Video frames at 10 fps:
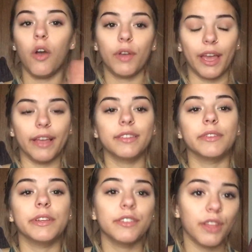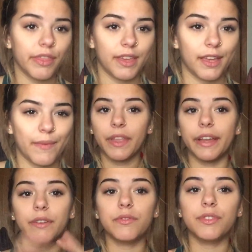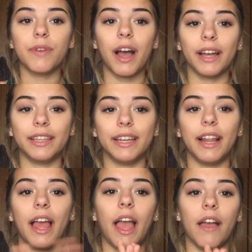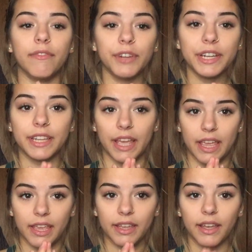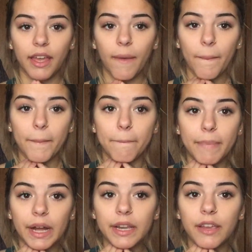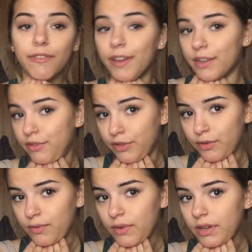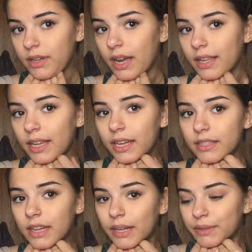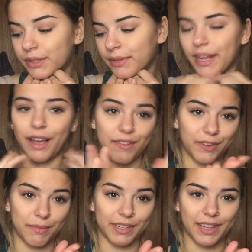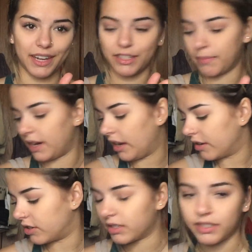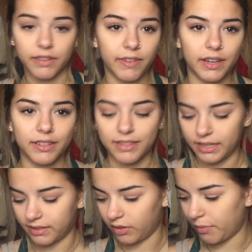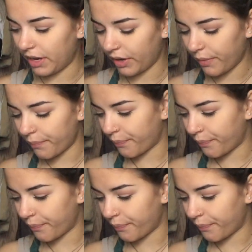Okay, so here's the thing. I don't do highlight every day, but if I do highlight, I will do it after my setting spray, just because I find it sticks a little better.